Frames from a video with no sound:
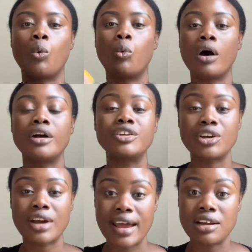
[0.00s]
what
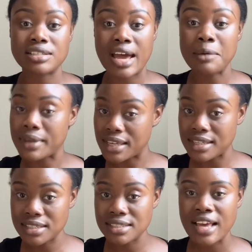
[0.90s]
your hair type
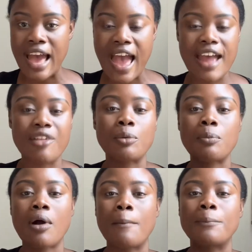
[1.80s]
is and the
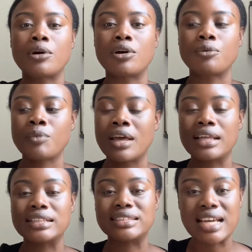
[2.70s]
proper
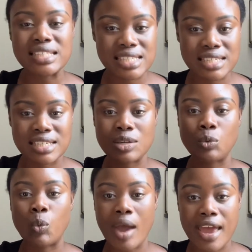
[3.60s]
density,
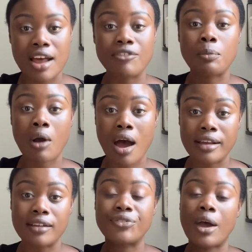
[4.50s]
weight of a
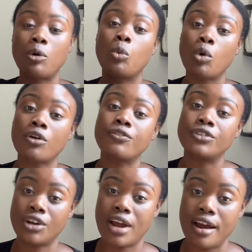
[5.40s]
product that will work for
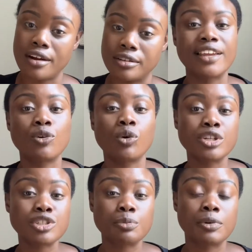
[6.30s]
your hair. In order
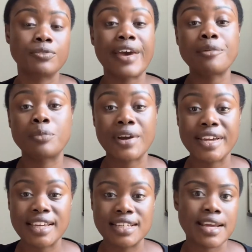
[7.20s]
to prevent
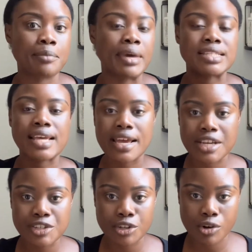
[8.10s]
breakage and
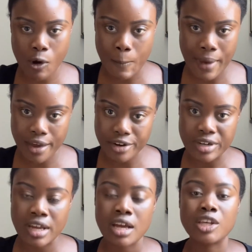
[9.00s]
maintain your curl pattern,
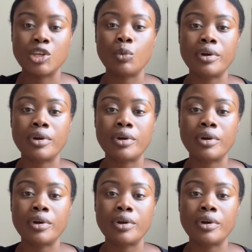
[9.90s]
you